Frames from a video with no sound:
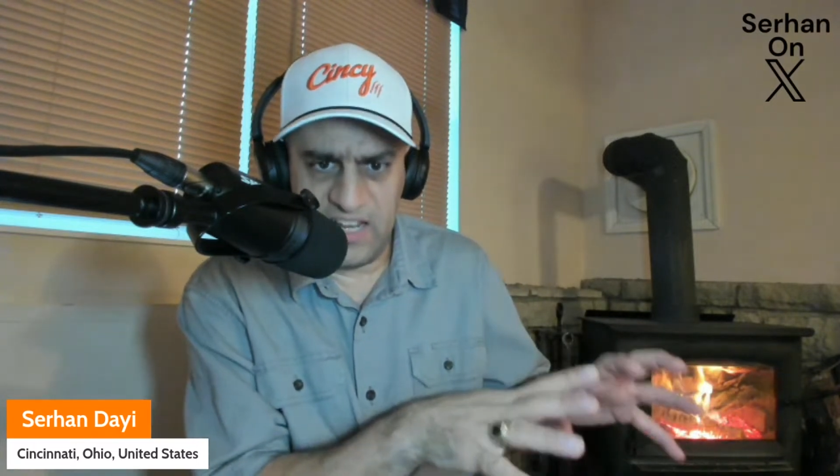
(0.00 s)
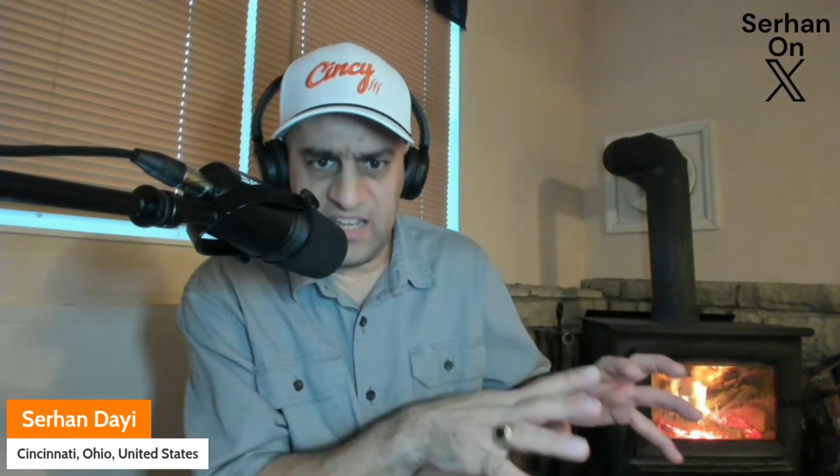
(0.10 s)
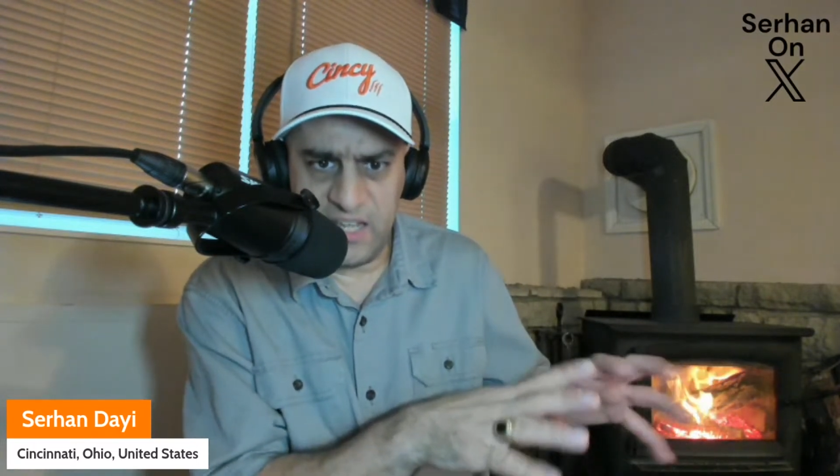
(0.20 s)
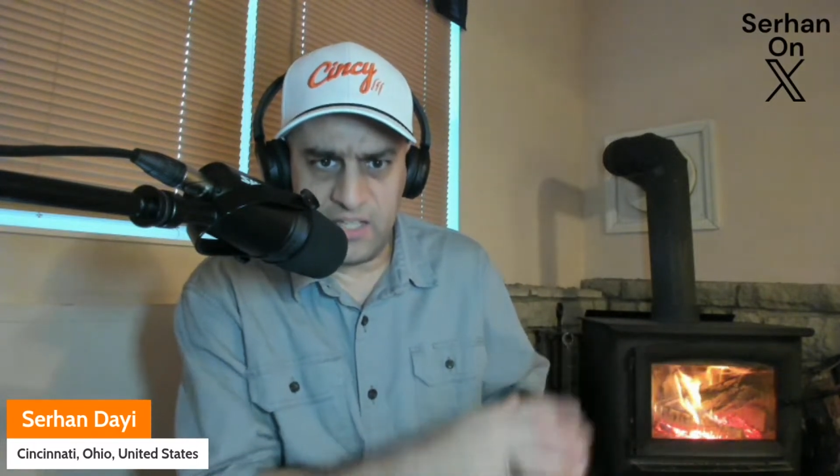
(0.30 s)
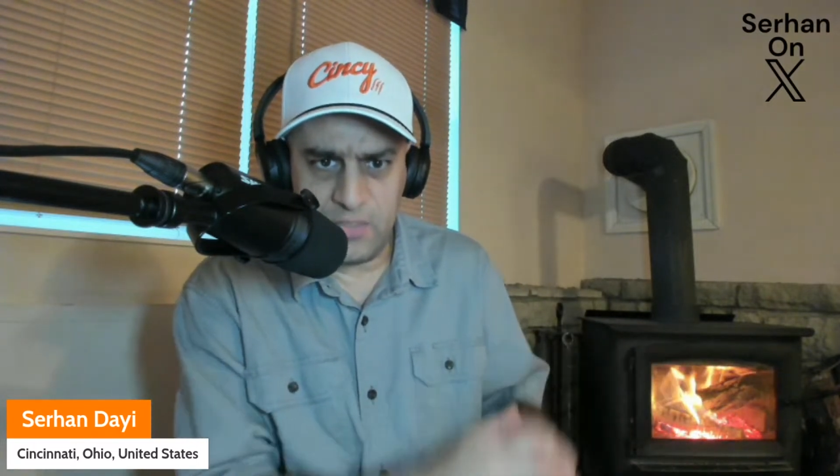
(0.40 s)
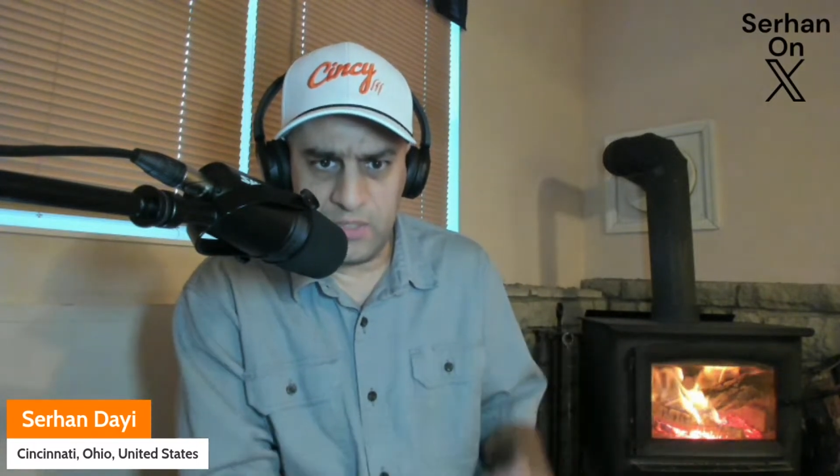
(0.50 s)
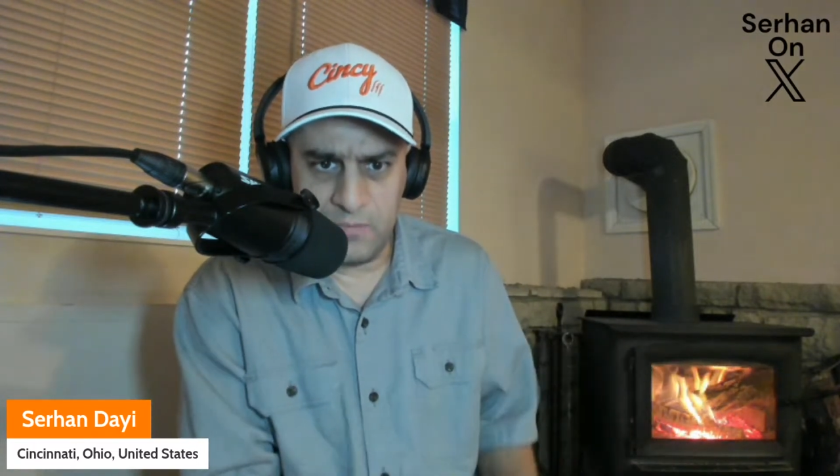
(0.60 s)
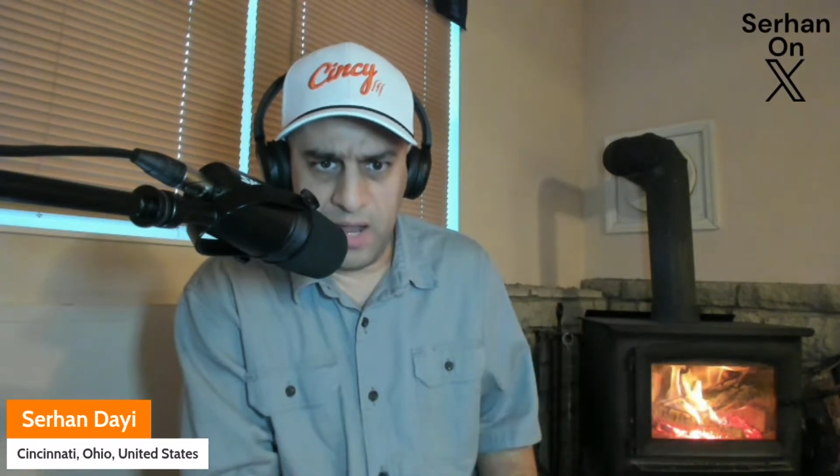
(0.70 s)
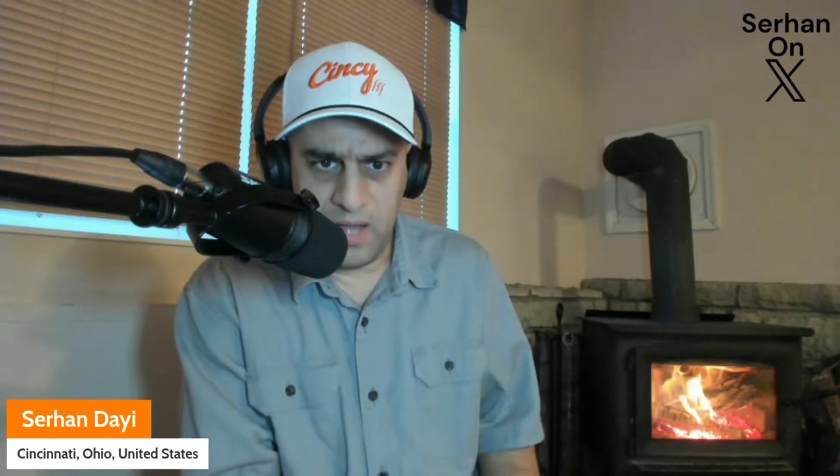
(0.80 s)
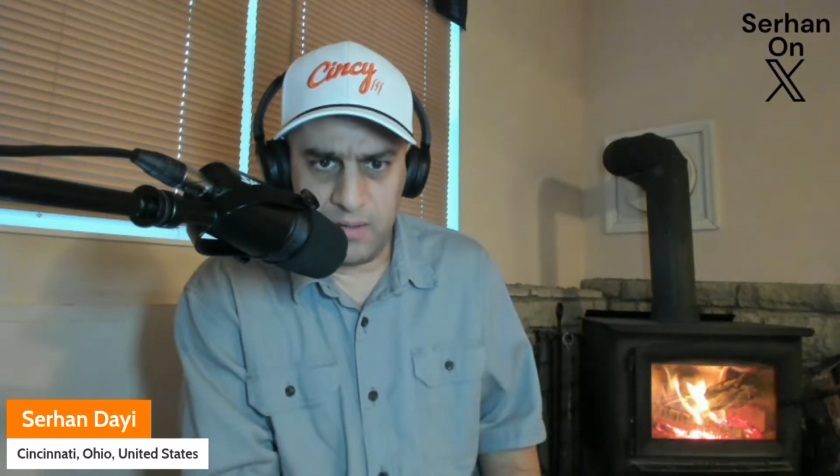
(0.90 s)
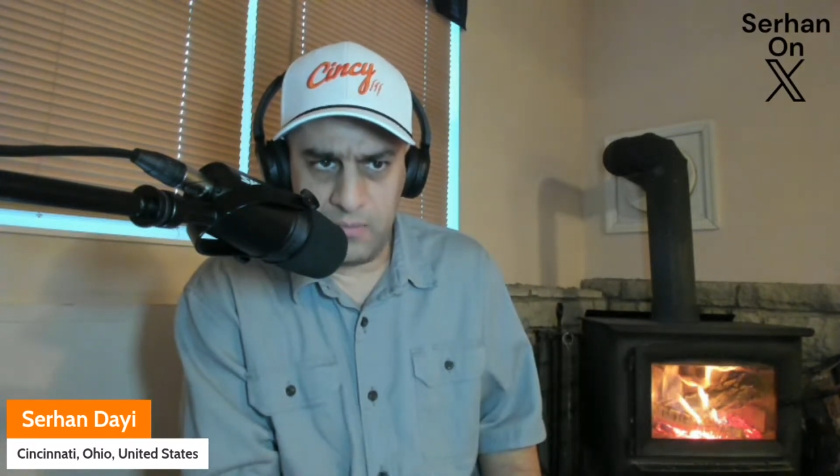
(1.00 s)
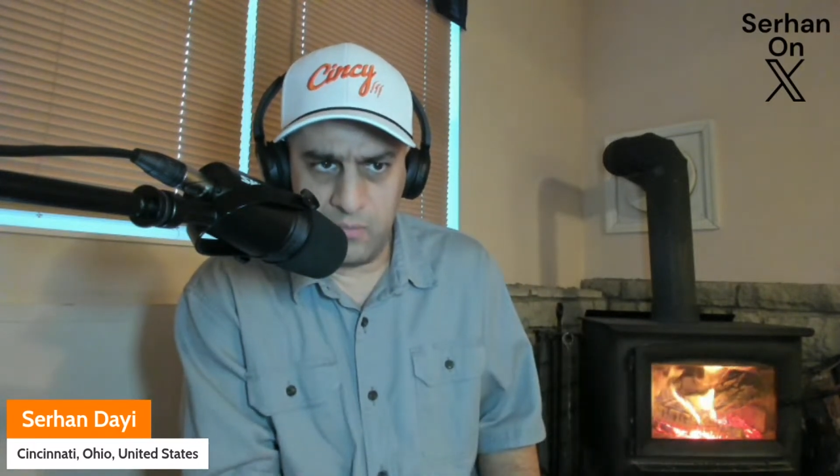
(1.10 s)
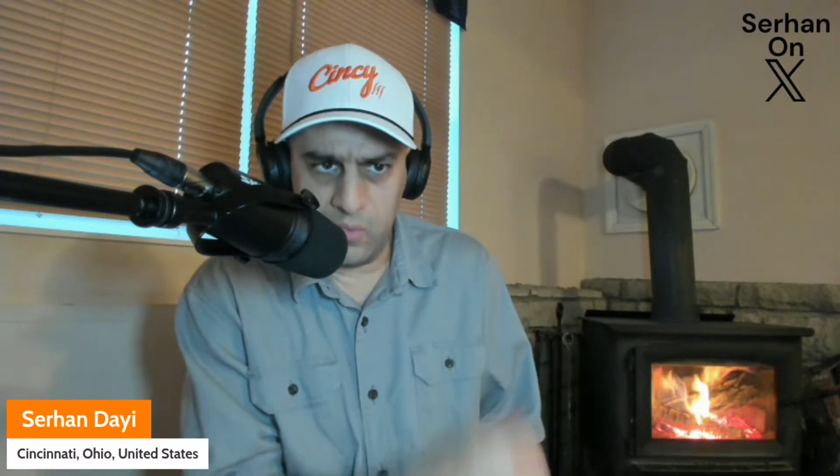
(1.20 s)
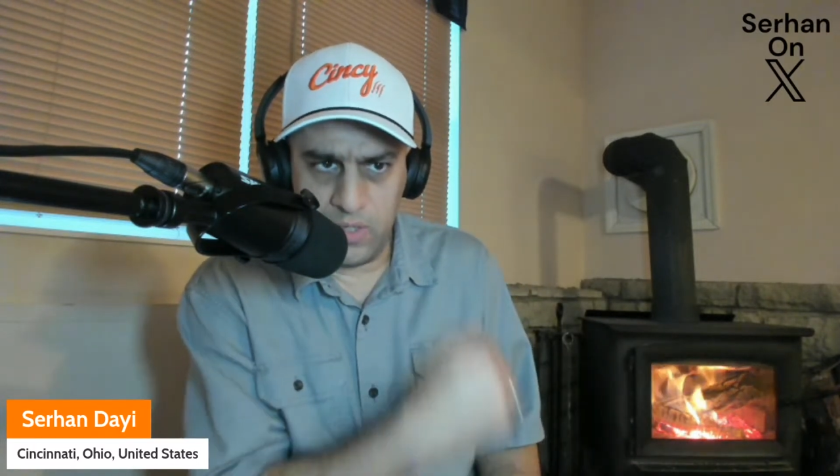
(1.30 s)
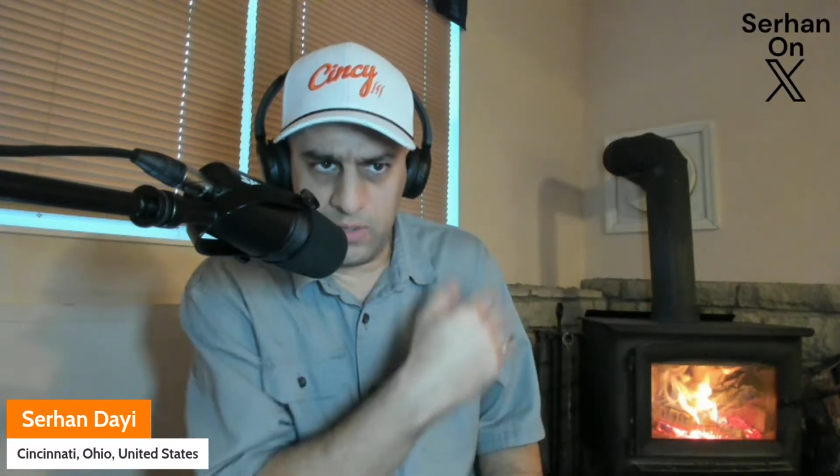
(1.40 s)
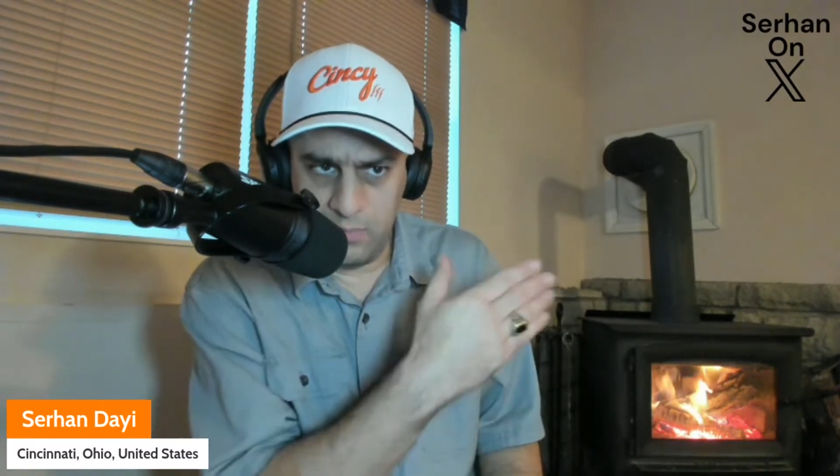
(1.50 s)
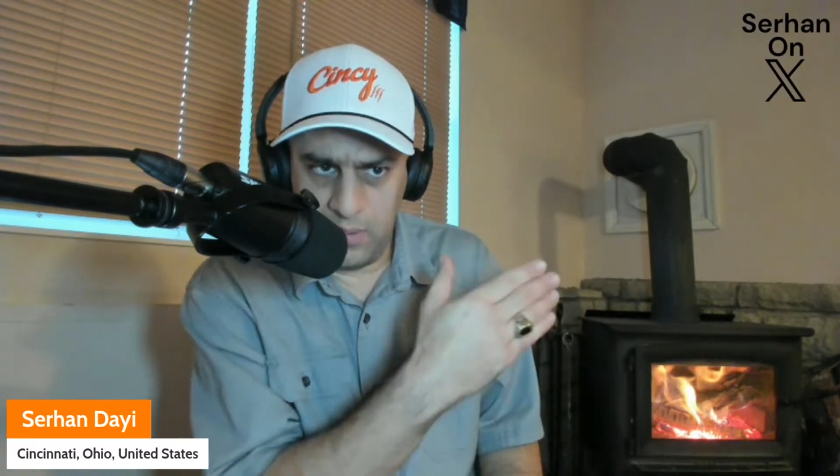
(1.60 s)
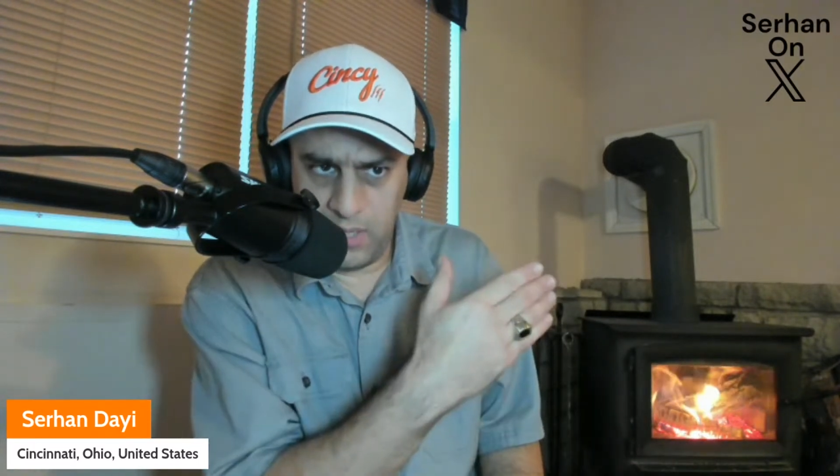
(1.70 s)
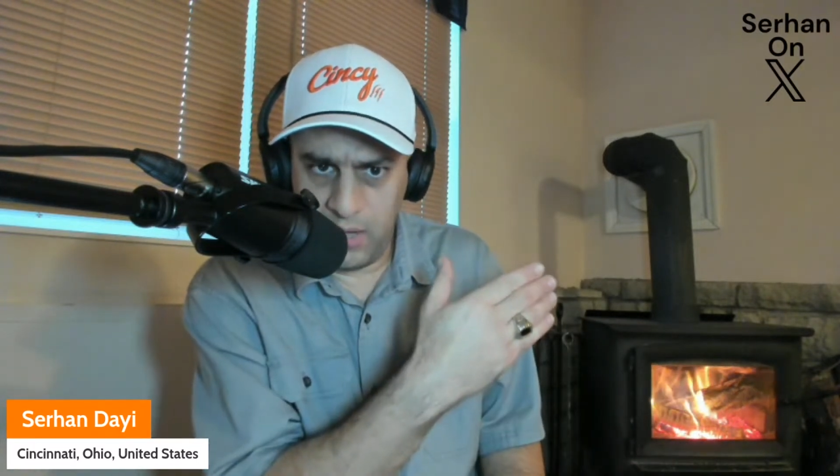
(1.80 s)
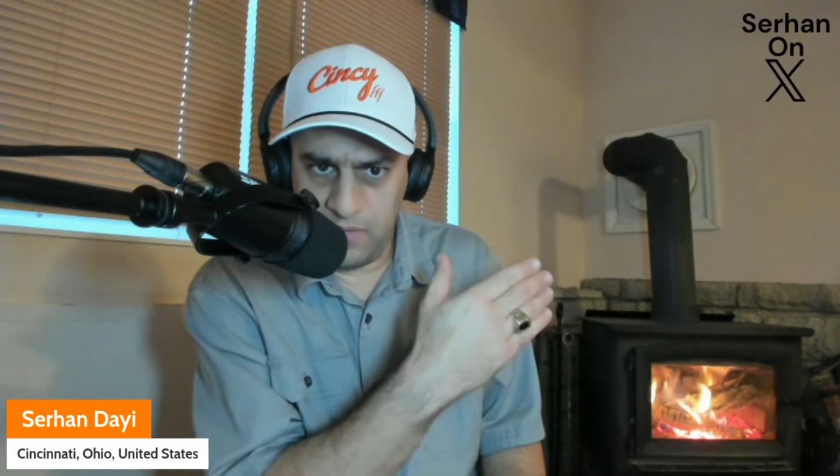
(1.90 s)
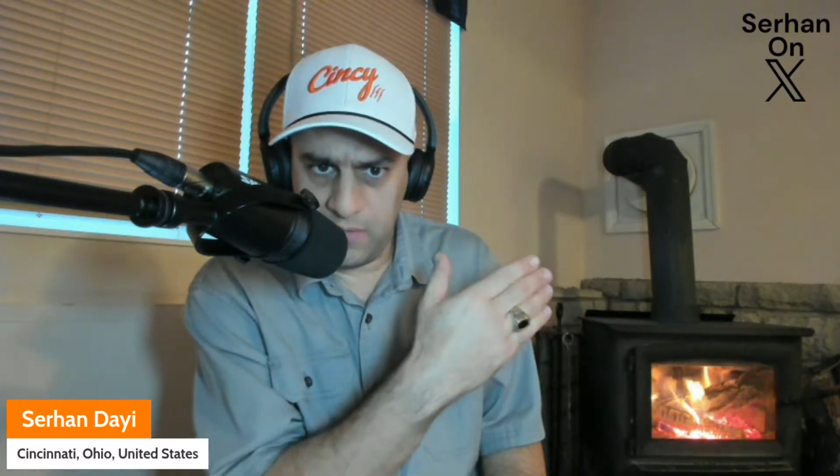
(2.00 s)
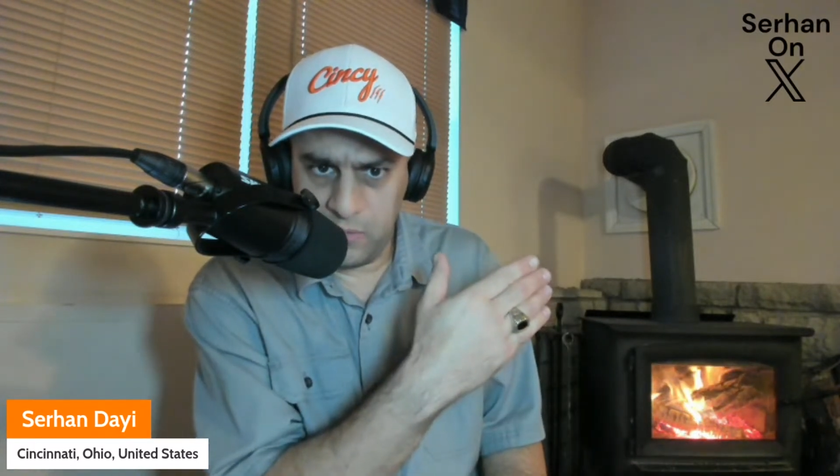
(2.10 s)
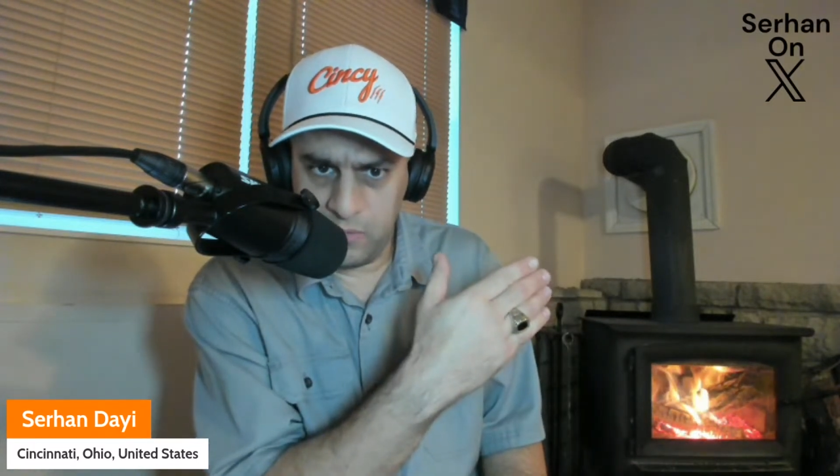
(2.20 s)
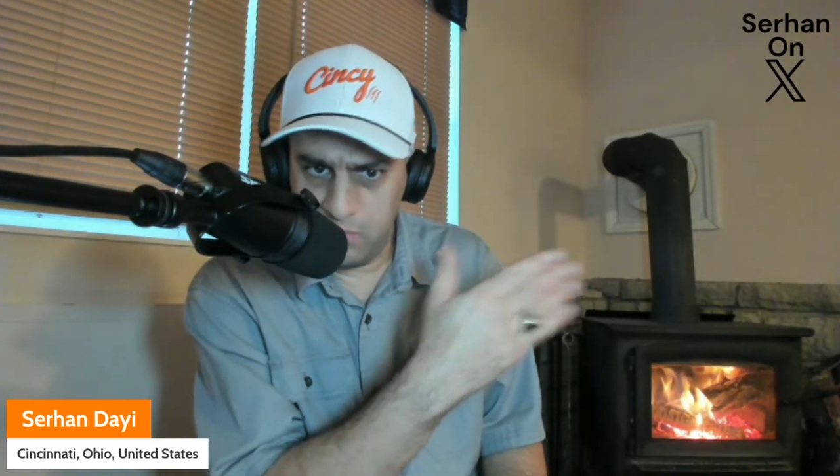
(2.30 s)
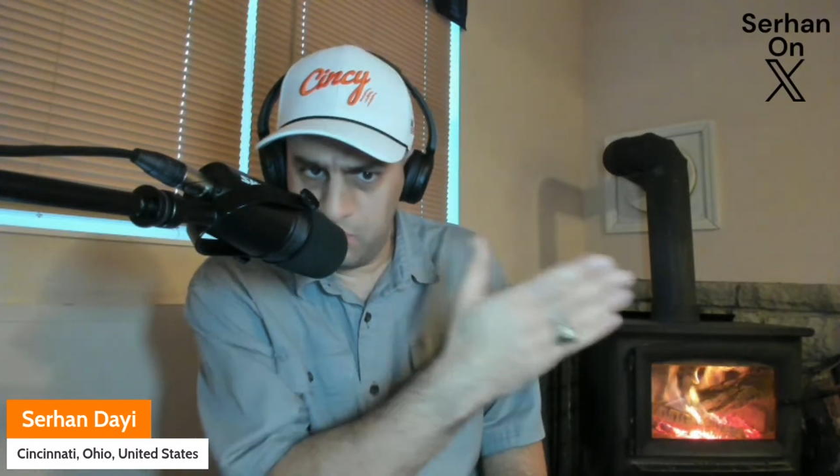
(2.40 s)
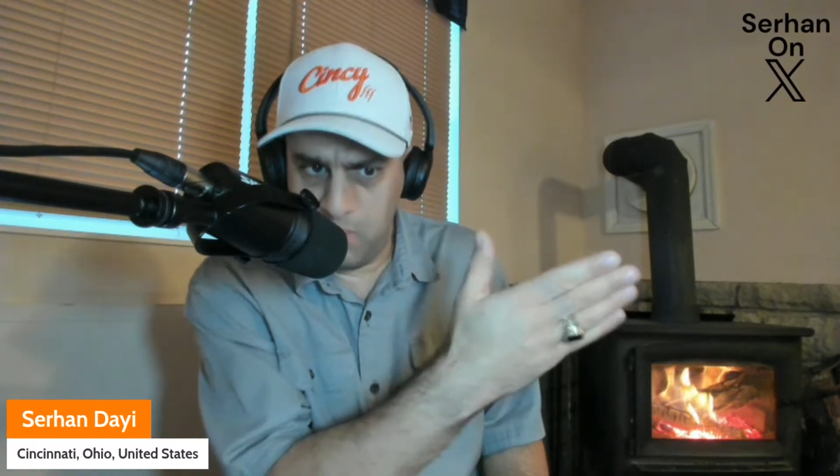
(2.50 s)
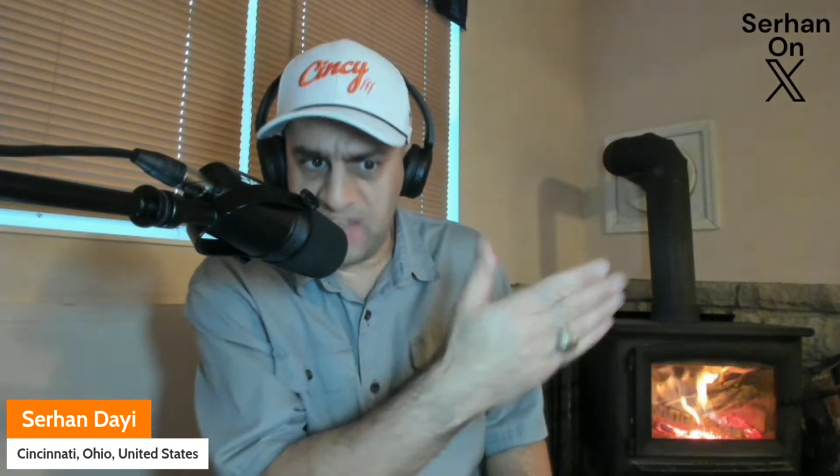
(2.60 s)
clinging on to a spot in the playoffs, which